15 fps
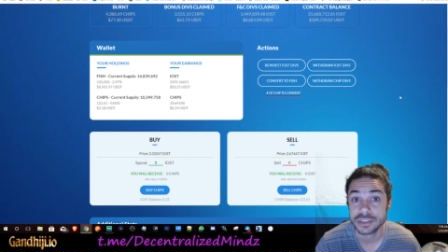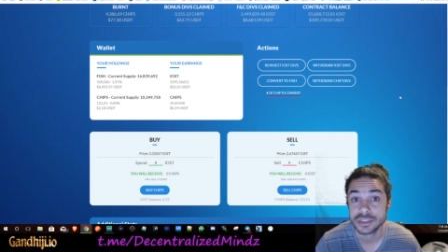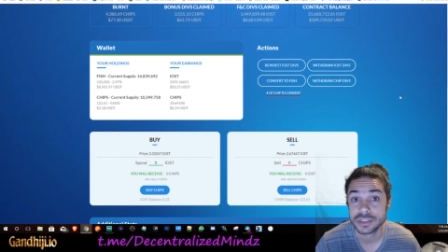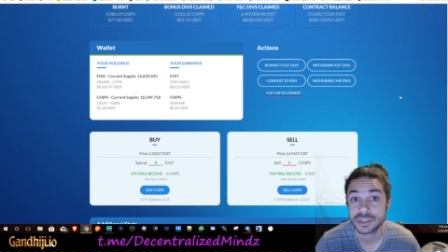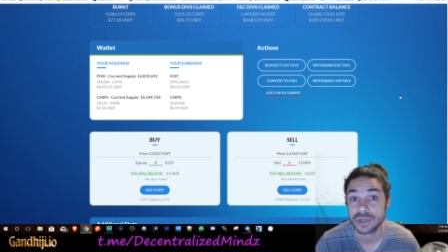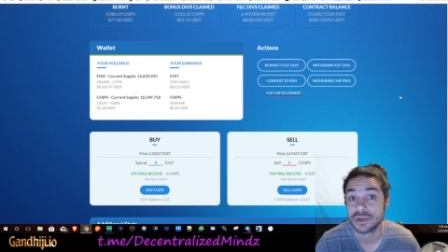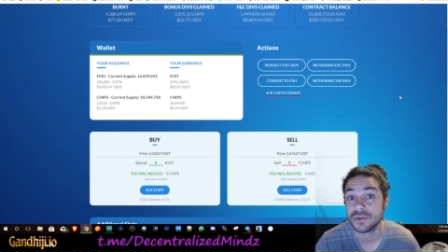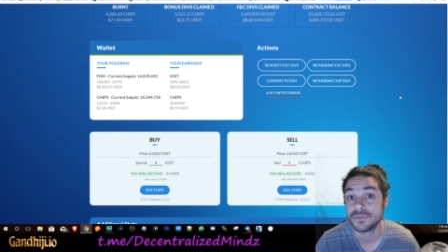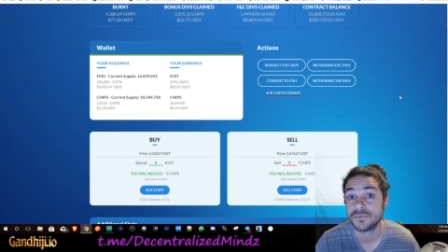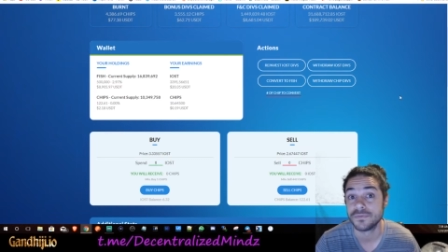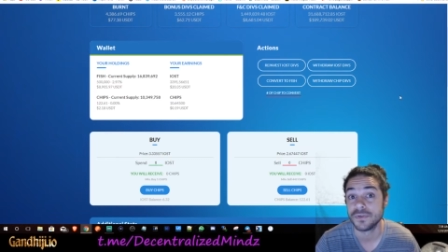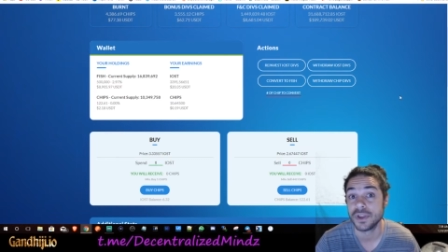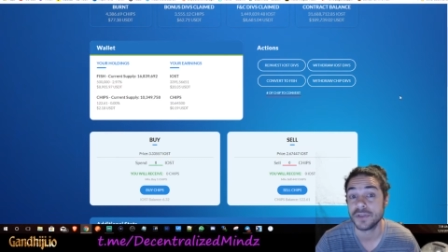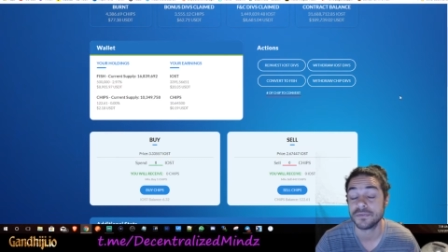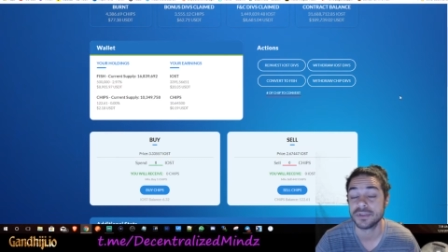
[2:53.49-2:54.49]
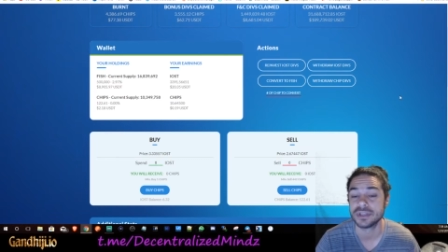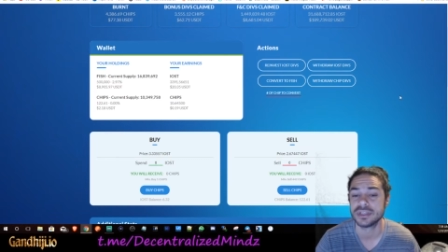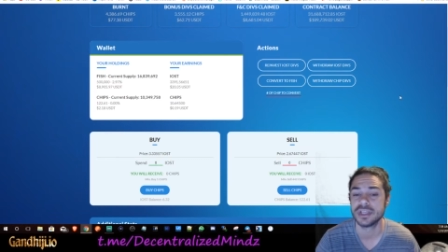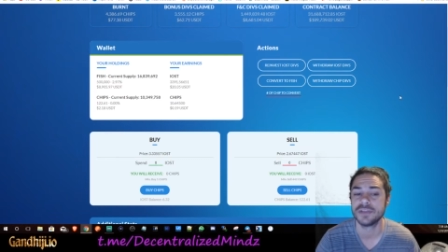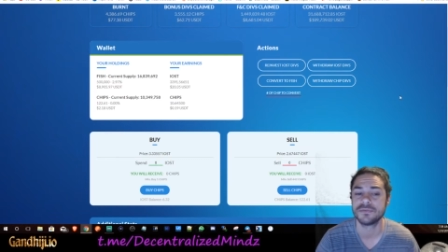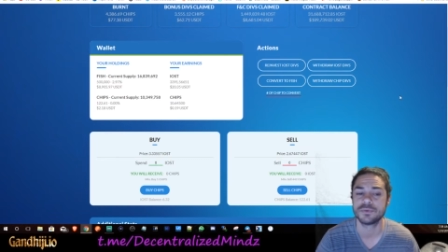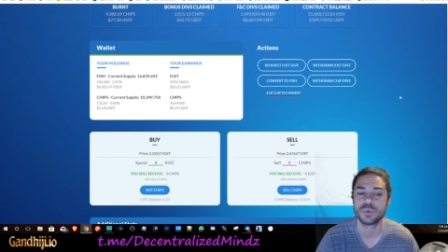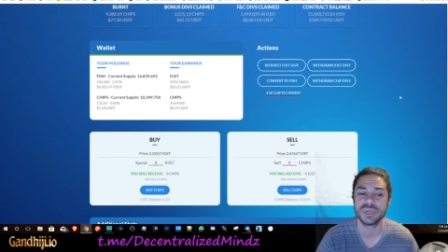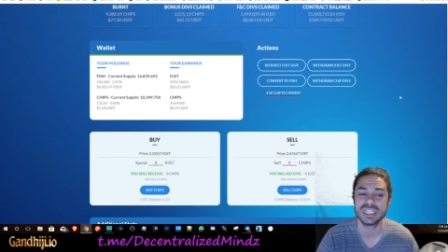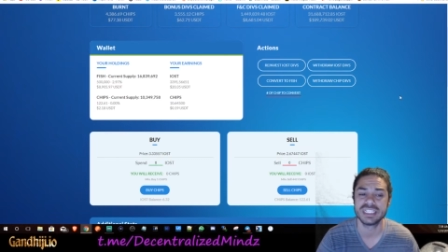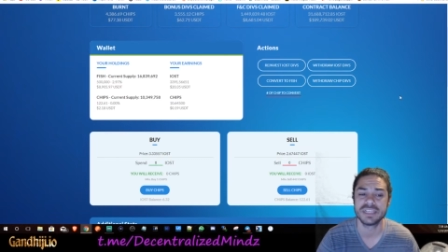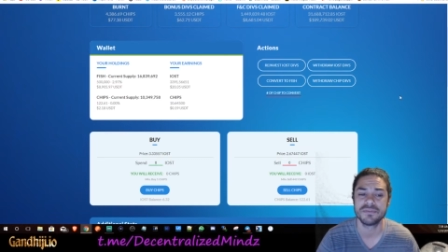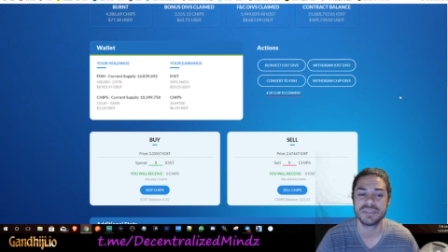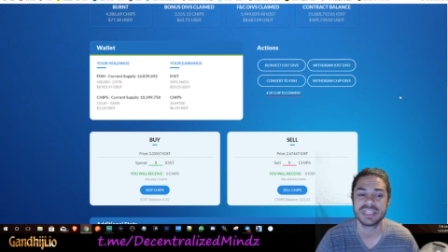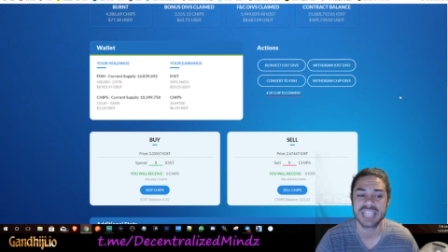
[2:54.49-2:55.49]
So if if, there, if
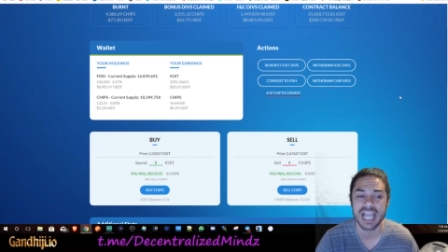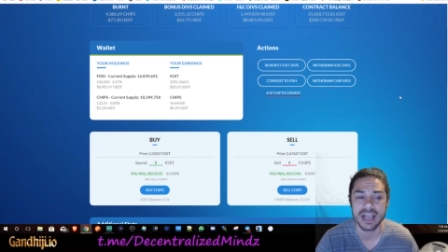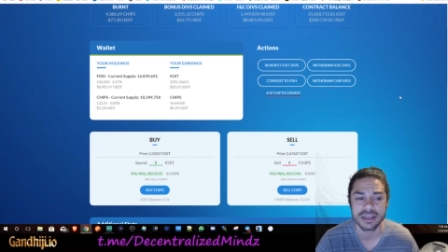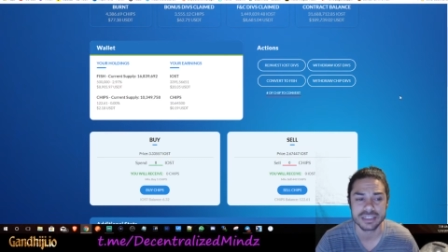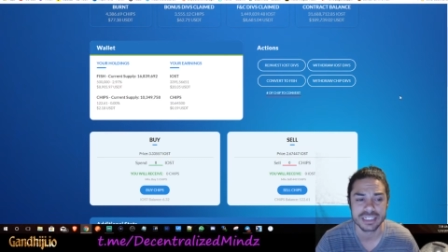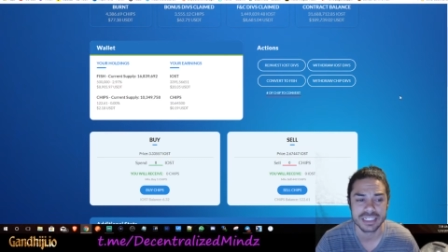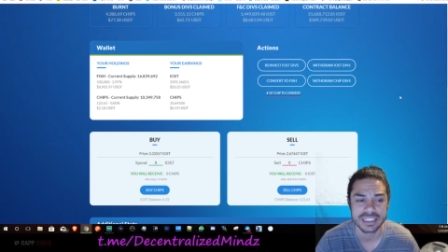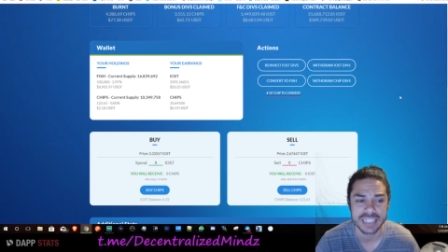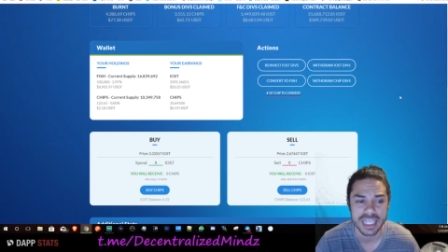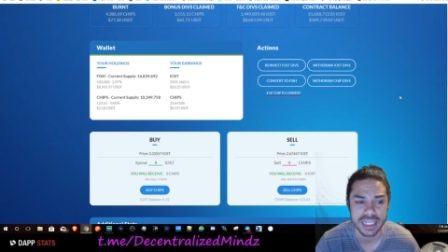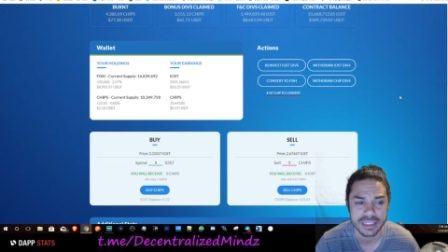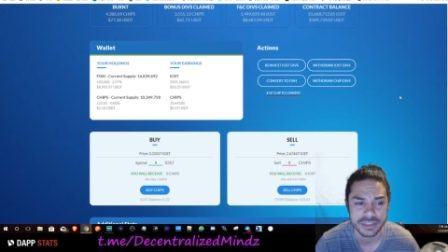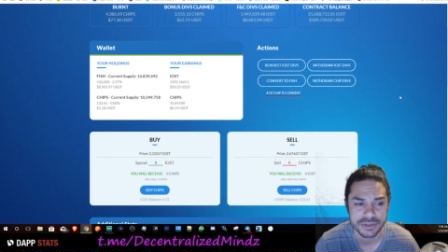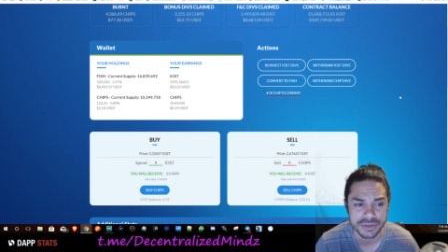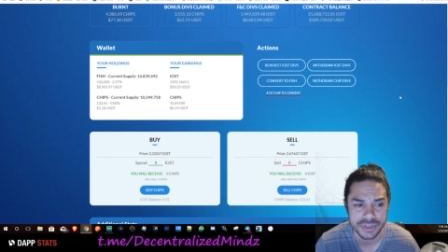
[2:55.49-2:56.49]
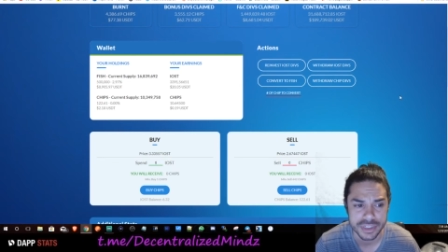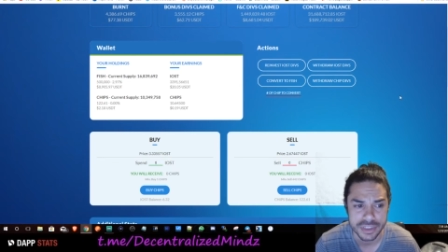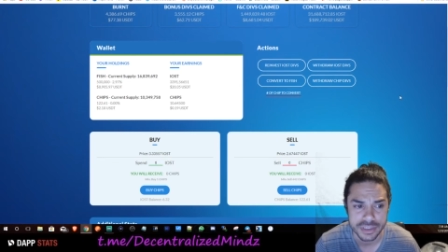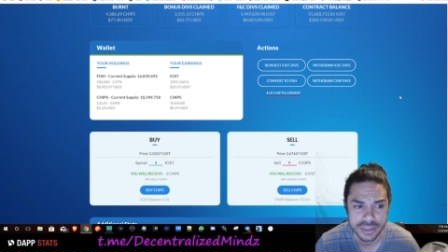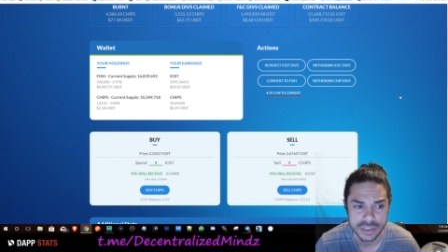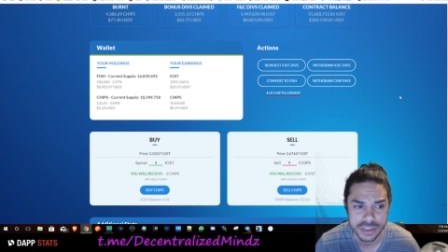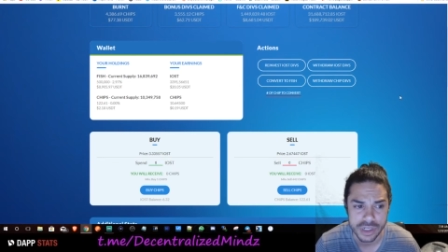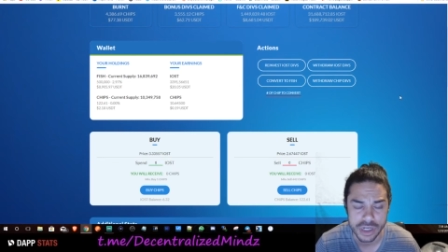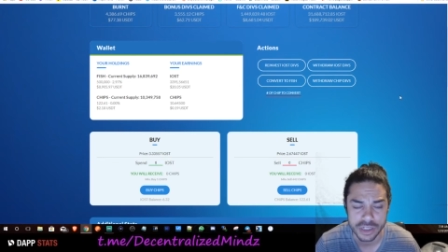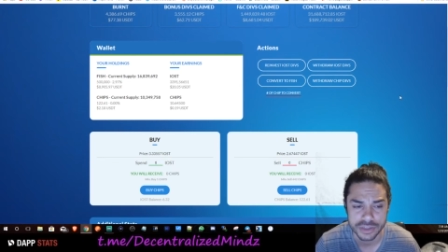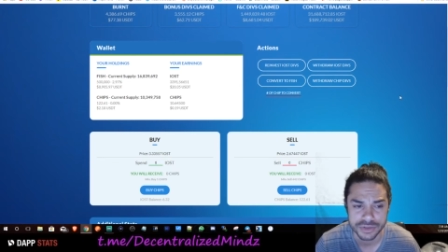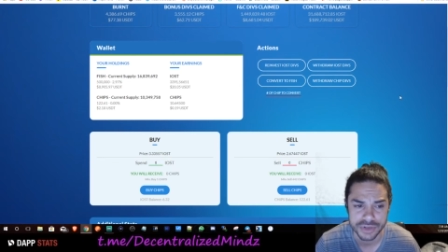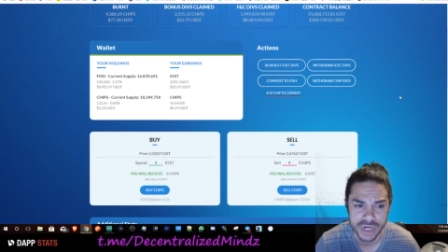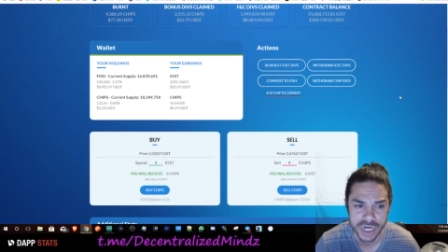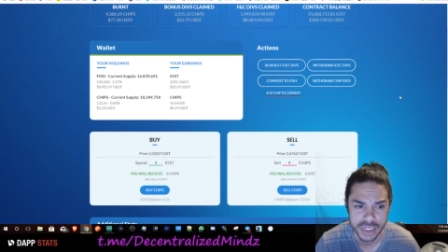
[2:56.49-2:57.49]
twenty-seven thousand is entering the
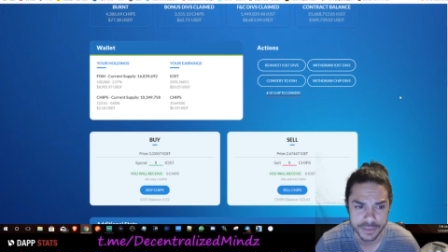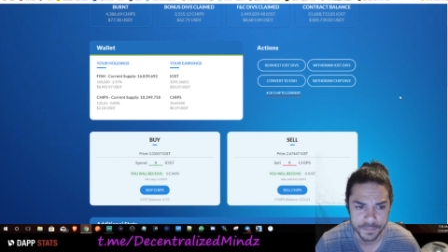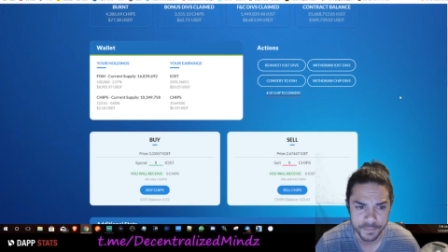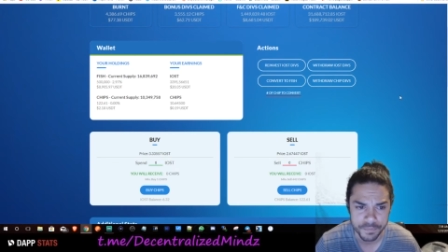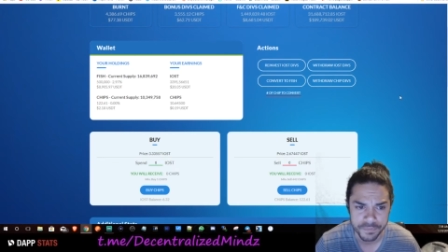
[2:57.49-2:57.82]
contract,